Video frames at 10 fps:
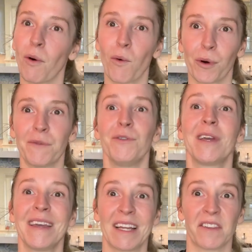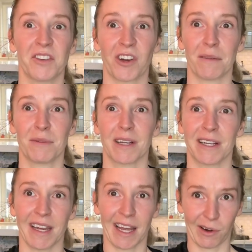or if you can get the job
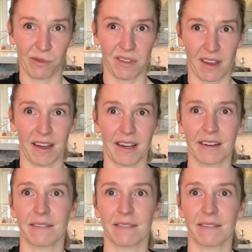done outside.